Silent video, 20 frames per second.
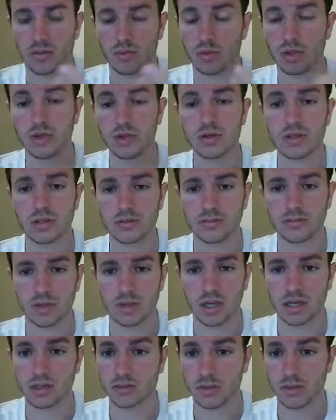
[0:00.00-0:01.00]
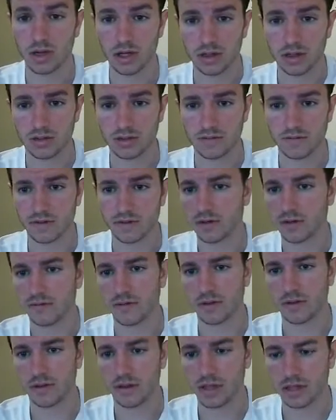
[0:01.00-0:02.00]
we use them as writers for
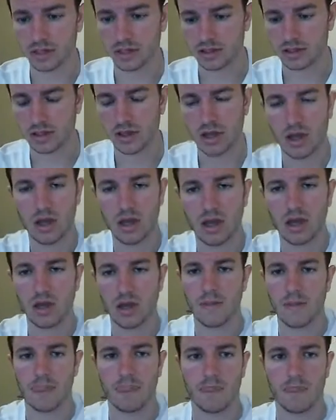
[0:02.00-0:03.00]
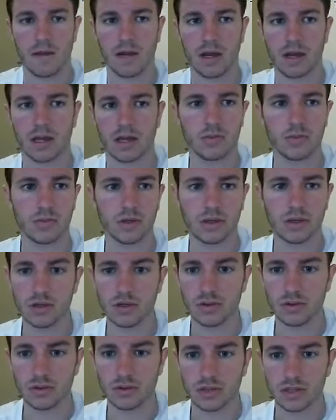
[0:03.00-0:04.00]
different things. I would
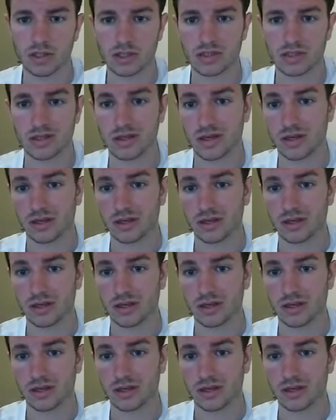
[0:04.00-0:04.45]
use